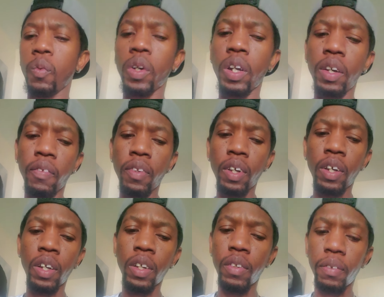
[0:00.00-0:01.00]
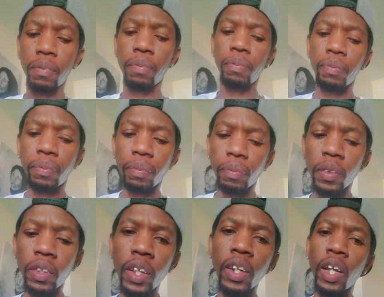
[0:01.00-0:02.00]
one of the
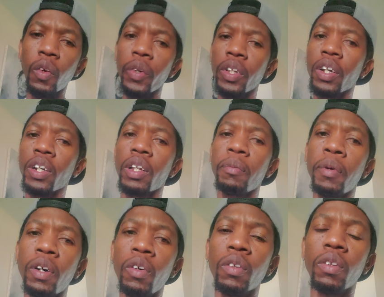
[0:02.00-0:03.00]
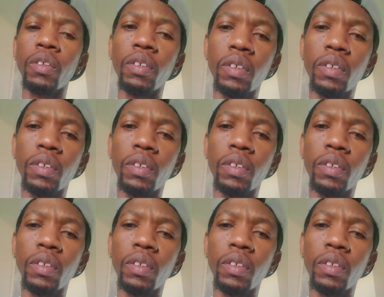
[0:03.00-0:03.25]
thing that we talked about